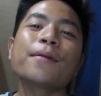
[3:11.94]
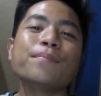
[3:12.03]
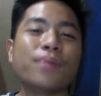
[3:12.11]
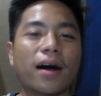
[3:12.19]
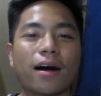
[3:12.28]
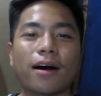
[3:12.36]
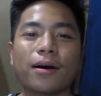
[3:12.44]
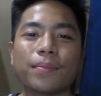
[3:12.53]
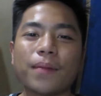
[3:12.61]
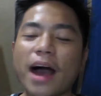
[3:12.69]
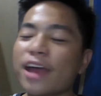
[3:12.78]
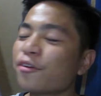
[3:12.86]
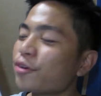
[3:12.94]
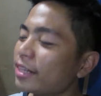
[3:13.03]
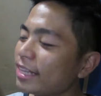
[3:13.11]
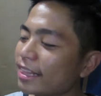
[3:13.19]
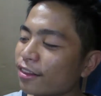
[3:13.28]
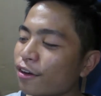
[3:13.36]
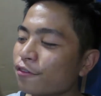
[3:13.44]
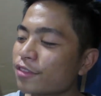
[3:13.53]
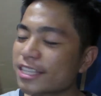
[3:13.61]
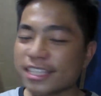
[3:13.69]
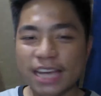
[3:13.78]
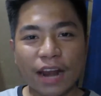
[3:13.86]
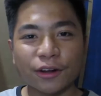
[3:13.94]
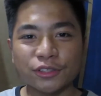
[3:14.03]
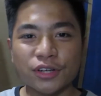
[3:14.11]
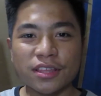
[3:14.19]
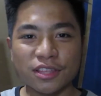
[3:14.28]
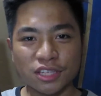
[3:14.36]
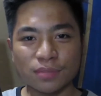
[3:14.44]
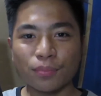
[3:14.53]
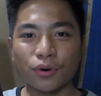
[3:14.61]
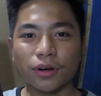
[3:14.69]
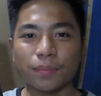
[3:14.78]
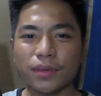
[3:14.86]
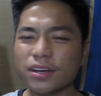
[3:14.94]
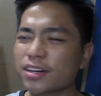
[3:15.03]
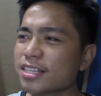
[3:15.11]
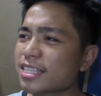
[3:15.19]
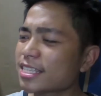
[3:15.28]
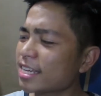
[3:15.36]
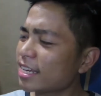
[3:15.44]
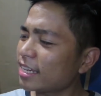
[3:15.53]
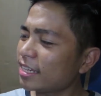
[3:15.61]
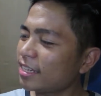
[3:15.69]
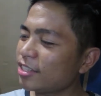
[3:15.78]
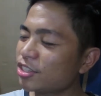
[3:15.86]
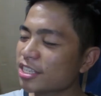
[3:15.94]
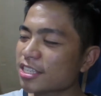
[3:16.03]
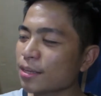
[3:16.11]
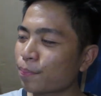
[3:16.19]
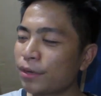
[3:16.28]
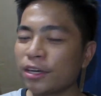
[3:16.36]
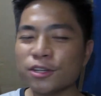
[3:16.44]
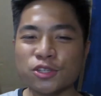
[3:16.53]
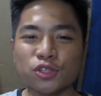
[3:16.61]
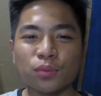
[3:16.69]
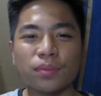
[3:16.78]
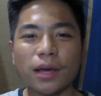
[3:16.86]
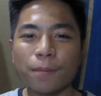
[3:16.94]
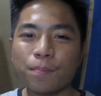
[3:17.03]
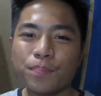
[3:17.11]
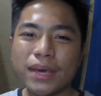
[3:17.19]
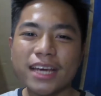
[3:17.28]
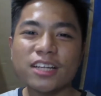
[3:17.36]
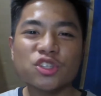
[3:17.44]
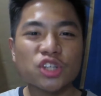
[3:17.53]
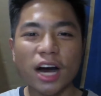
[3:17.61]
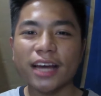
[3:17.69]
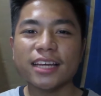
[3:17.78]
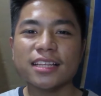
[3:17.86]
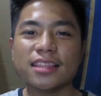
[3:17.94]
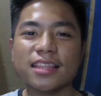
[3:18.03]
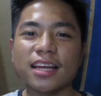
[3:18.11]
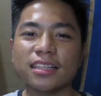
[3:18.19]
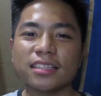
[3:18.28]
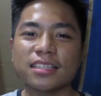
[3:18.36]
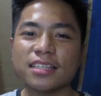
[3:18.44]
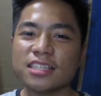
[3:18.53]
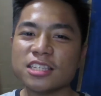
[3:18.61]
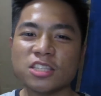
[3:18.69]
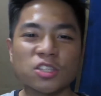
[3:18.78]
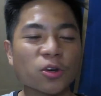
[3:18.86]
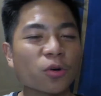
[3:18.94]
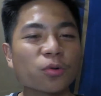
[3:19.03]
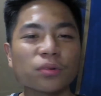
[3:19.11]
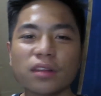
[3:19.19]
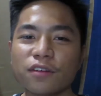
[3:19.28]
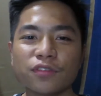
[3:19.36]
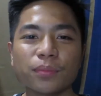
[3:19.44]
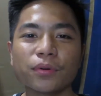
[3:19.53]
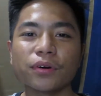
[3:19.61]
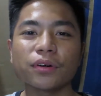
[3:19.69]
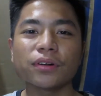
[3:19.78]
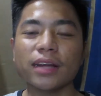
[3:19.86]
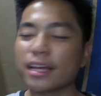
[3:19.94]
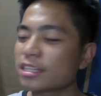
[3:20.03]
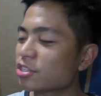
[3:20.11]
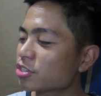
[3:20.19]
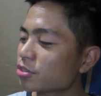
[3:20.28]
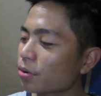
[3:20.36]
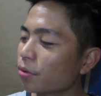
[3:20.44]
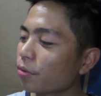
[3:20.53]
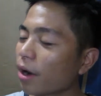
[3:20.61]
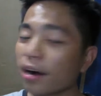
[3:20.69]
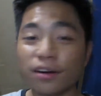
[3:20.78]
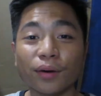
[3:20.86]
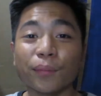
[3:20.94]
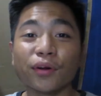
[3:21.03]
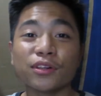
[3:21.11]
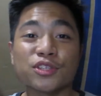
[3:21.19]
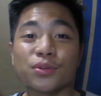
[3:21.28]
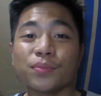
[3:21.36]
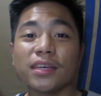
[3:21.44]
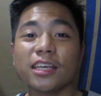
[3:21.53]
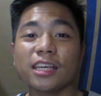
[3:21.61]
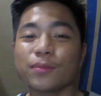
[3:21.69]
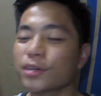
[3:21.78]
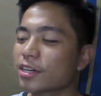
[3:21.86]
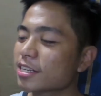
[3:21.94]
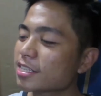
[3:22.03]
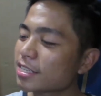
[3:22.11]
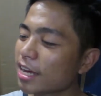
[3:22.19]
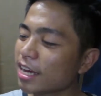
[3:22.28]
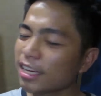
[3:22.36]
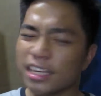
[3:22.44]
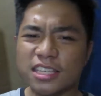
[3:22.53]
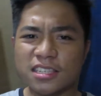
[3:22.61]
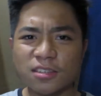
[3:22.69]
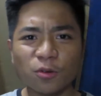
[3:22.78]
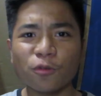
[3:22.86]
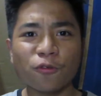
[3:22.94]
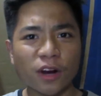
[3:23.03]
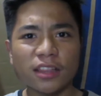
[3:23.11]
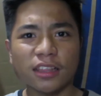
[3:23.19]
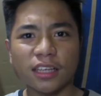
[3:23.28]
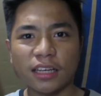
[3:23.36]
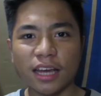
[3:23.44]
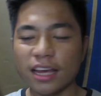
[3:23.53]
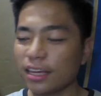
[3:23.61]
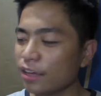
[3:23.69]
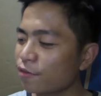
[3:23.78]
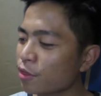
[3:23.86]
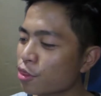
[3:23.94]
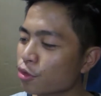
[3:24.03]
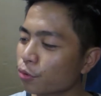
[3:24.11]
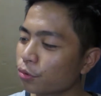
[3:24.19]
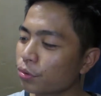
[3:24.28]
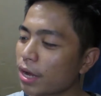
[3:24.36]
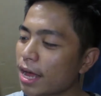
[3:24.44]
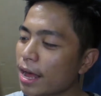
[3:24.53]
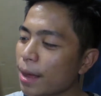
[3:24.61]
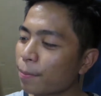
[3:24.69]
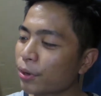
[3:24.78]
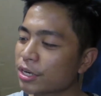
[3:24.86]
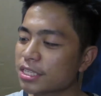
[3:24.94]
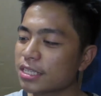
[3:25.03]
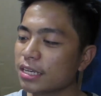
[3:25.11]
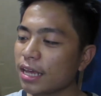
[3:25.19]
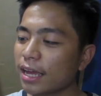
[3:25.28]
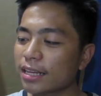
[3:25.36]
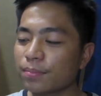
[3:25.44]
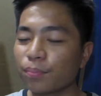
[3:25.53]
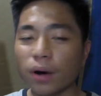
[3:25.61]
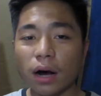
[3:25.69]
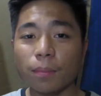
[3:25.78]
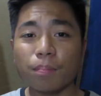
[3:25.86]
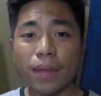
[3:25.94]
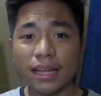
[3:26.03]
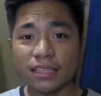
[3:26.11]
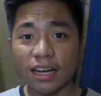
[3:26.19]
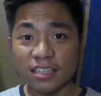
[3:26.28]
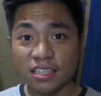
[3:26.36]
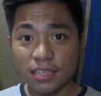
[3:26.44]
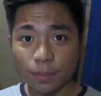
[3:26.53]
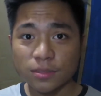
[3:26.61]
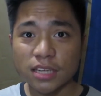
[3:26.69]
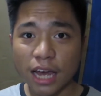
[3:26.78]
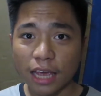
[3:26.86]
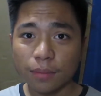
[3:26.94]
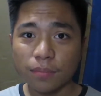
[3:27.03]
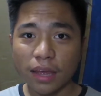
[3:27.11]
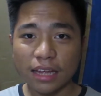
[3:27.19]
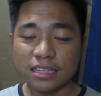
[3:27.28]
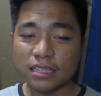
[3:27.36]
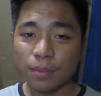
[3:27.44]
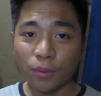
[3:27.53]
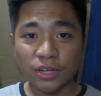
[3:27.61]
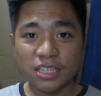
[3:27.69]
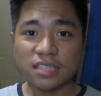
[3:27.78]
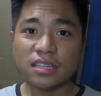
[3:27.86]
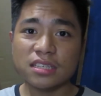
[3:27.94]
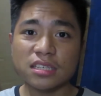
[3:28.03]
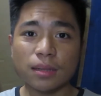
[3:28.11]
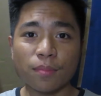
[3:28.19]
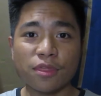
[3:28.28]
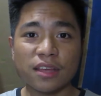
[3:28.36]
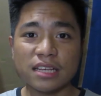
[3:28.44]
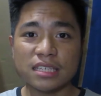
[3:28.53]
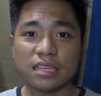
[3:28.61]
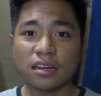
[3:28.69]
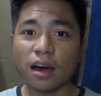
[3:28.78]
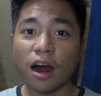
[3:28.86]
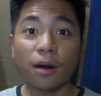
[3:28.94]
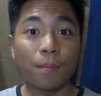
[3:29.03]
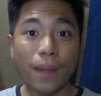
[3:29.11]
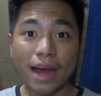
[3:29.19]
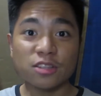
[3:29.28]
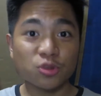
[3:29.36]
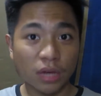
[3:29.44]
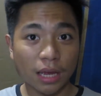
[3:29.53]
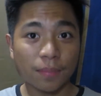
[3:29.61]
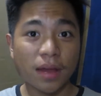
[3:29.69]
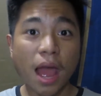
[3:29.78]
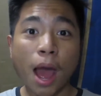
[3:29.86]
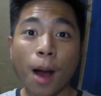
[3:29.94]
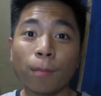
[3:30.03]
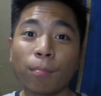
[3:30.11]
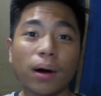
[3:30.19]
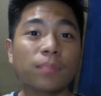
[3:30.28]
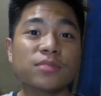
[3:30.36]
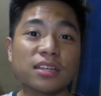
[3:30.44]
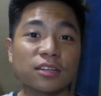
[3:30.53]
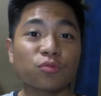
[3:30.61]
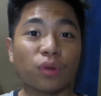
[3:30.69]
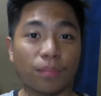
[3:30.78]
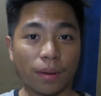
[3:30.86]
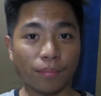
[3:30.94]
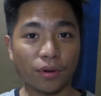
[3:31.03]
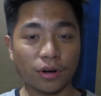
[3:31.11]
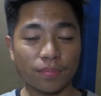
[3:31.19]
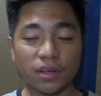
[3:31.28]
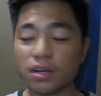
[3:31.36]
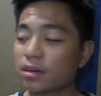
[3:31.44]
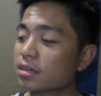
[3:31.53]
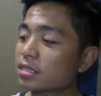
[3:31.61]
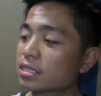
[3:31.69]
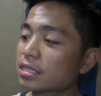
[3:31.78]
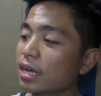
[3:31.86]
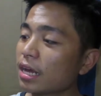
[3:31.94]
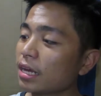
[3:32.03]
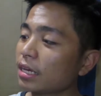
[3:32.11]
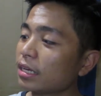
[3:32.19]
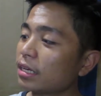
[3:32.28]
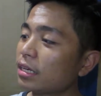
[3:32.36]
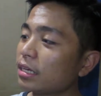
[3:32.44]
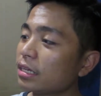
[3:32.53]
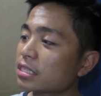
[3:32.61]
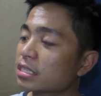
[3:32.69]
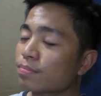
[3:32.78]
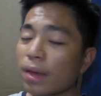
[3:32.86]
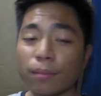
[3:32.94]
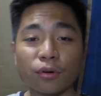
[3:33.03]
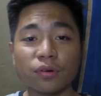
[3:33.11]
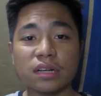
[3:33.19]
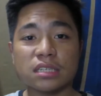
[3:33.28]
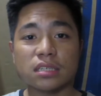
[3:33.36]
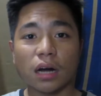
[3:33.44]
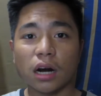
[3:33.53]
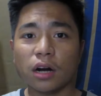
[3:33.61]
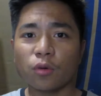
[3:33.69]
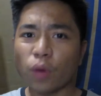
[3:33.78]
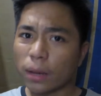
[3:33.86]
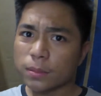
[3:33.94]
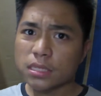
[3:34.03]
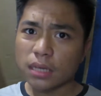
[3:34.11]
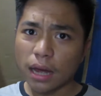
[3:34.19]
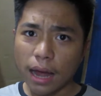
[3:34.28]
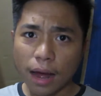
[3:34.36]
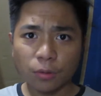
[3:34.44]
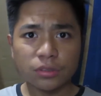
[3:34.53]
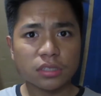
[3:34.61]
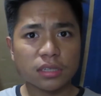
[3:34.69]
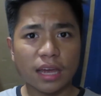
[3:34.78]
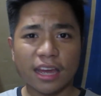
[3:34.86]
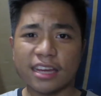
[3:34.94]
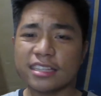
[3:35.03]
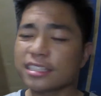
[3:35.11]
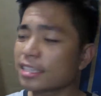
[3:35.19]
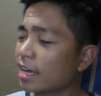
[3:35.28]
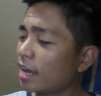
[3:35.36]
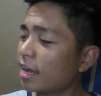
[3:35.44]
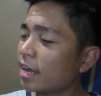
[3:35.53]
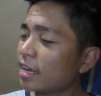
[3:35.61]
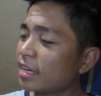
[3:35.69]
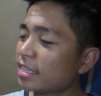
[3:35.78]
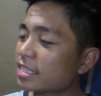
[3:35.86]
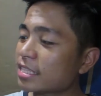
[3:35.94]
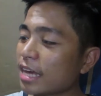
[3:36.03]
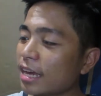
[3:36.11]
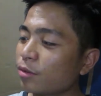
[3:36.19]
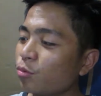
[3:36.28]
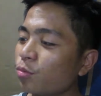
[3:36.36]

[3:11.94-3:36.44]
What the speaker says: Bob. I really love this character in this book because he just appears to be a big giant that's so lovable and so huggable to me because he's so friendly. Even though Percy and Bob met at some time and Percy did some things that are bad to him, Bob didn't remember because his memories are wiped out, and instead